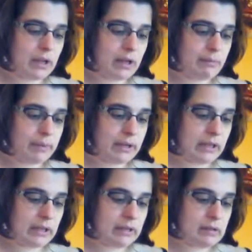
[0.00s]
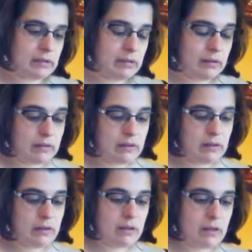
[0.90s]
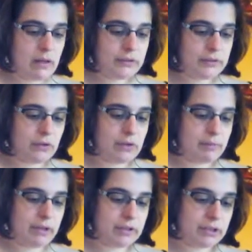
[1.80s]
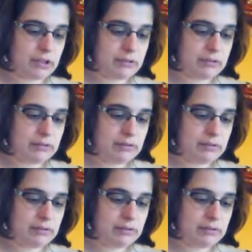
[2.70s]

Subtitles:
Company. I'll show you the picture.